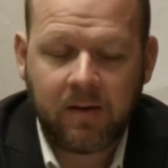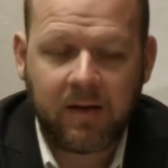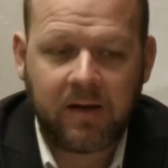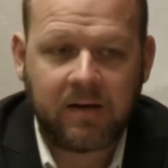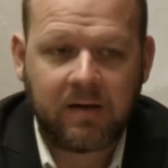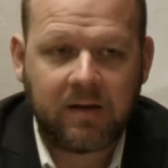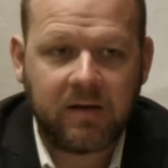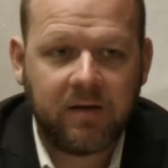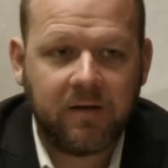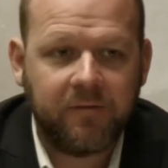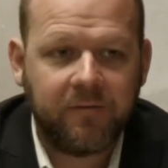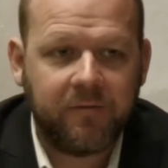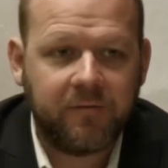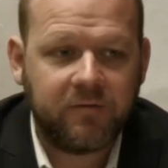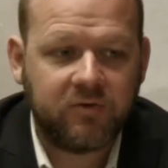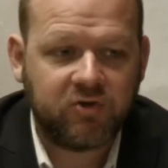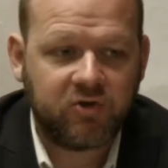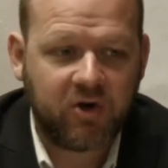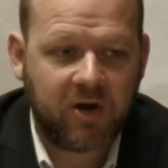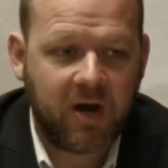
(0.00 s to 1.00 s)
and if
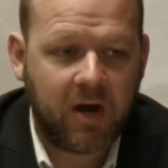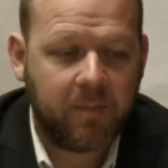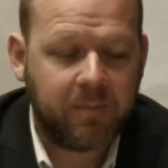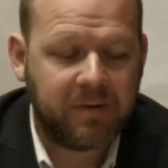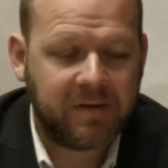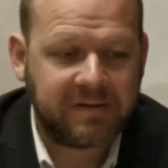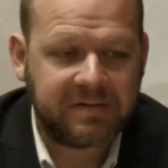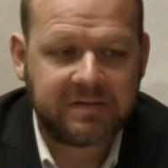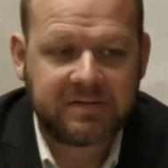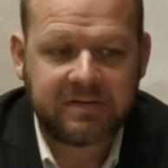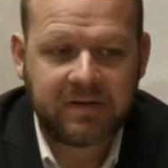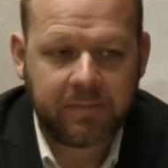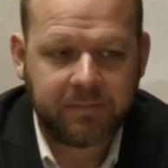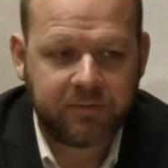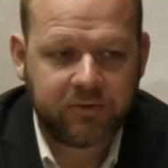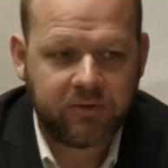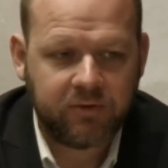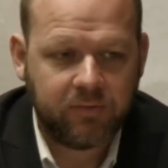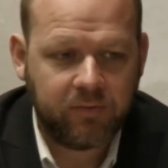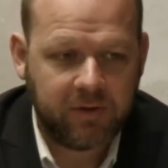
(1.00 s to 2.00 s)
CHAP
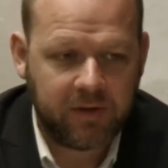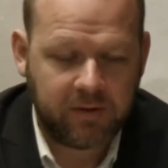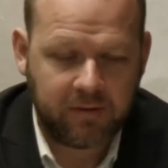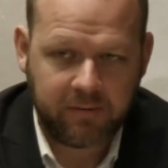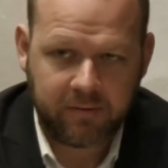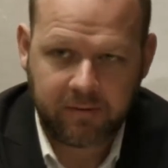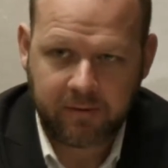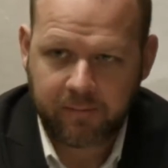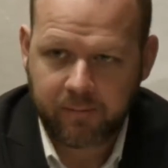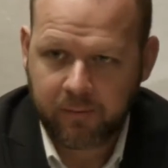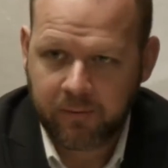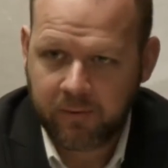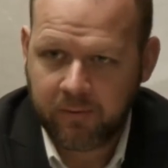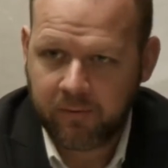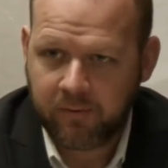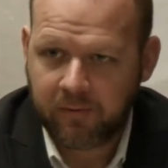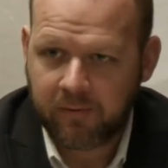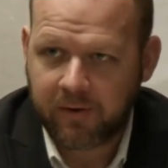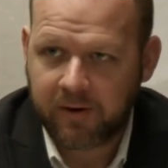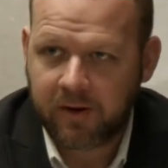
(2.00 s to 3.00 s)
accepts you into their
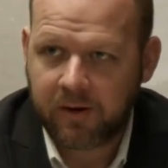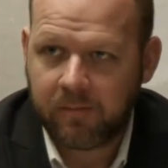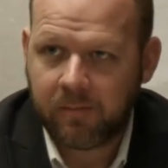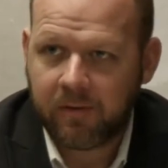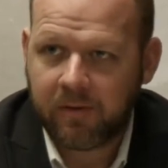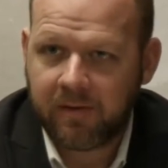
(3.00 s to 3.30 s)
program,